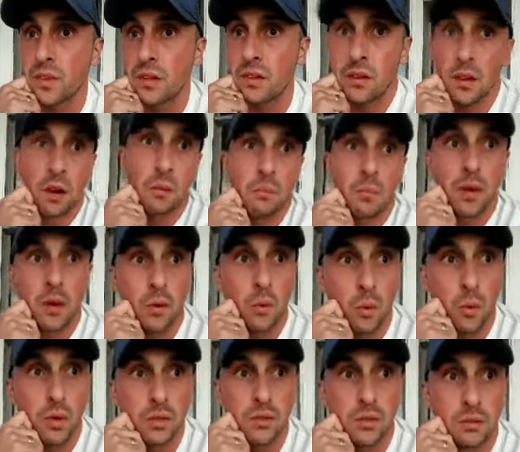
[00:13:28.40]
you know
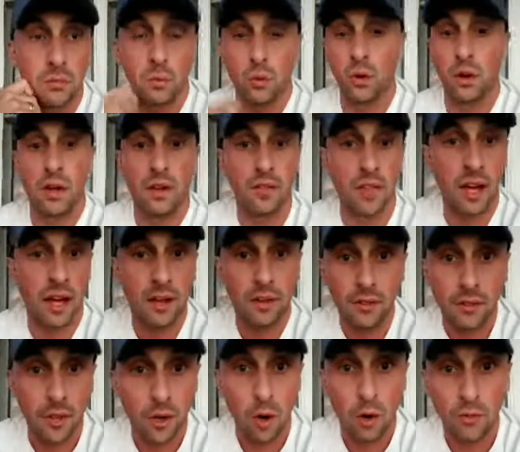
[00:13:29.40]
we don't have the,
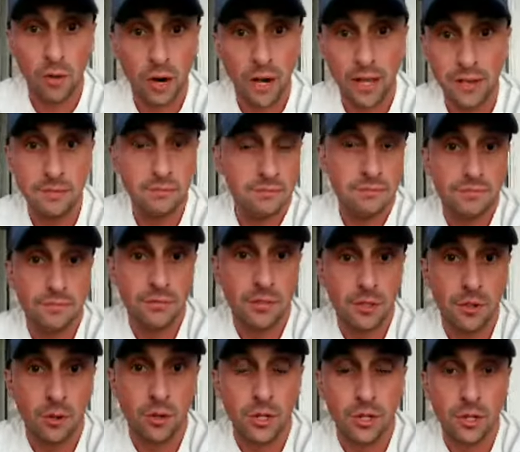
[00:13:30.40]
the overhead in
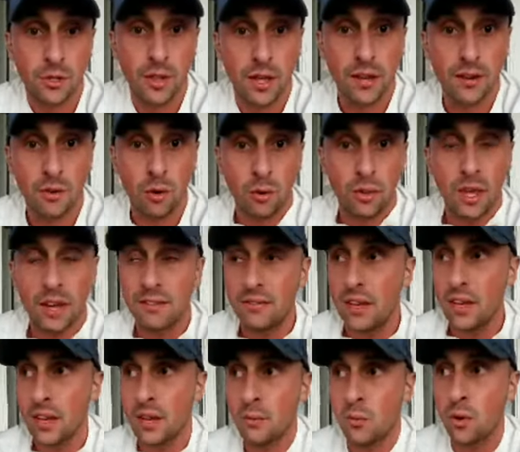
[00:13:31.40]
order to do that, hold that
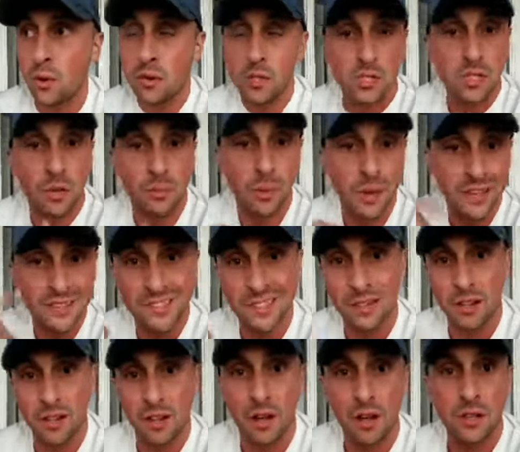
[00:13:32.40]
event anymore. So I'm passing it
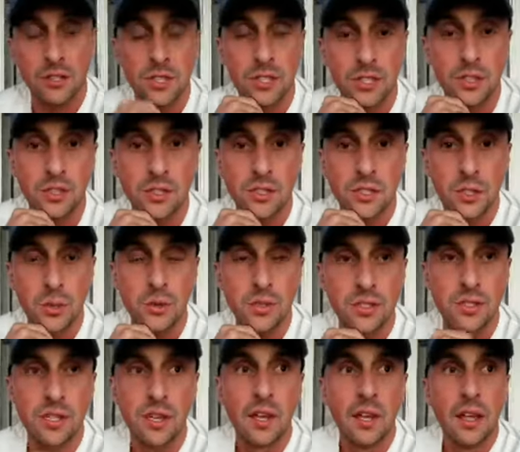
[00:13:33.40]
along to
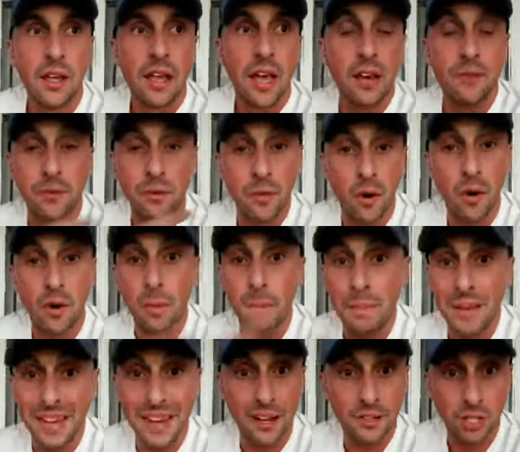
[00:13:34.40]
students. And if you've already
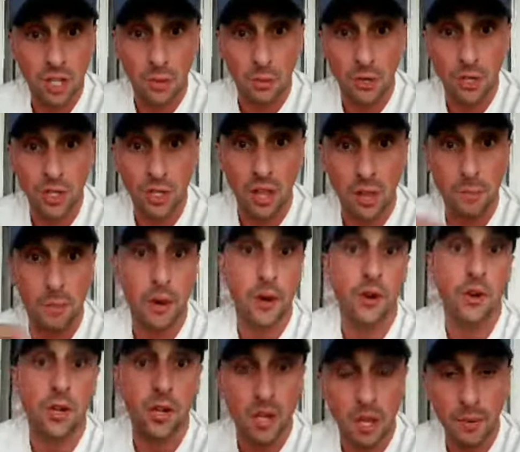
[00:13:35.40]
been out to Commercial Empire,
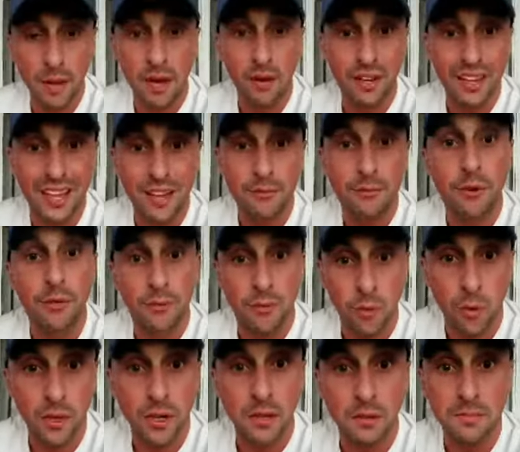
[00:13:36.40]
you can come out again for
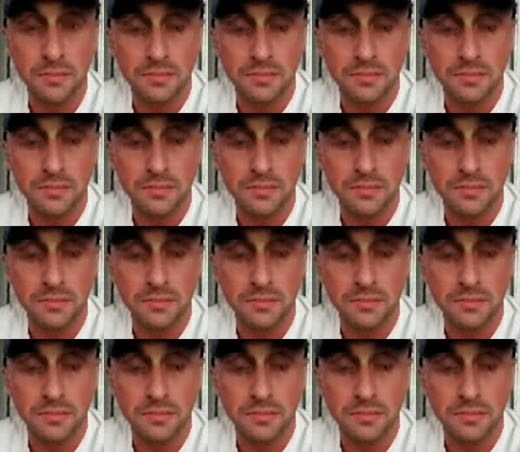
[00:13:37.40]
free.